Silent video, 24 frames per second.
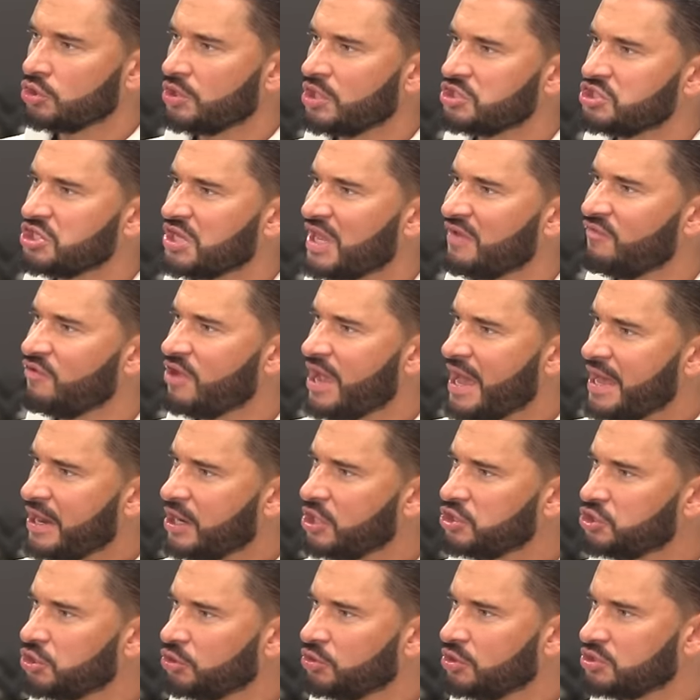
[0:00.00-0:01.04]
does it give you
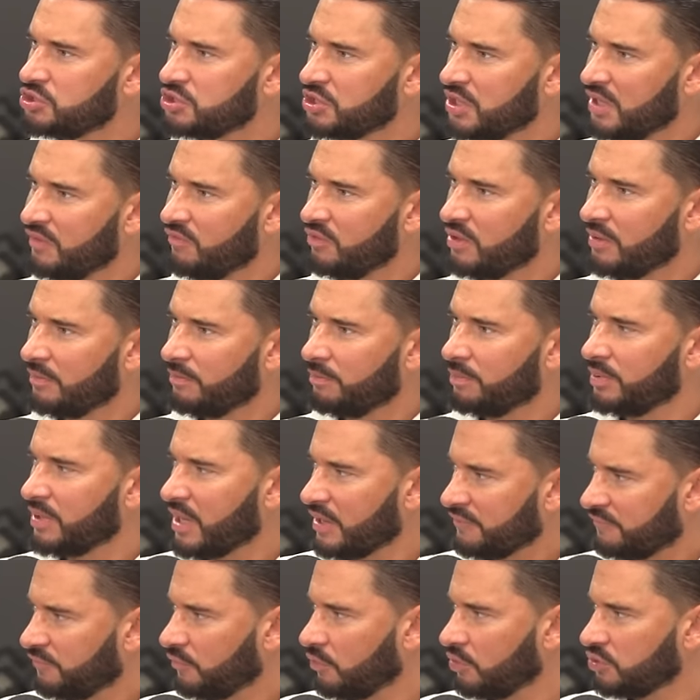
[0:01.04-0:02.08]
energy or does it give you the
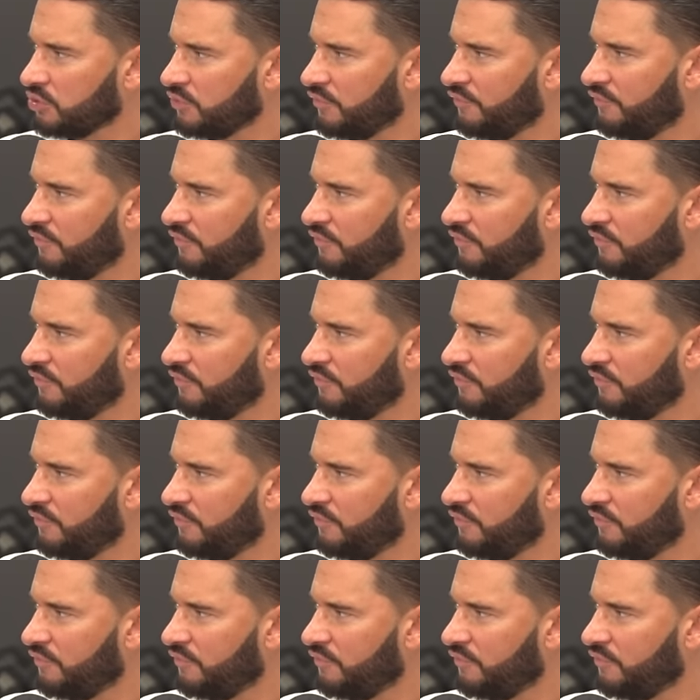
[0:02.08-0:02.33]
blood flow to fill